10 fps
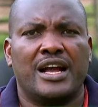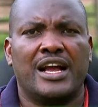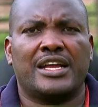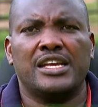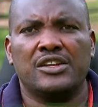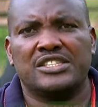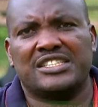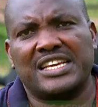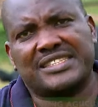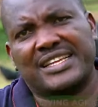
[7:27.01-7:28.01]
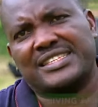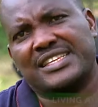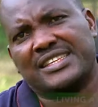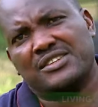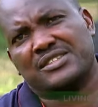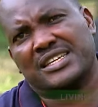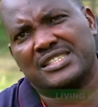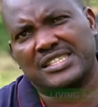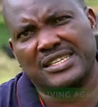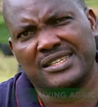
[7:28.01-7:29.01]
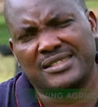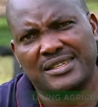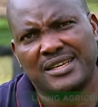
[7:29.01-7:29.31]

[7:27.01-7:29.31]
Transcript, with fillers: A kilo is just 30,000 shillings,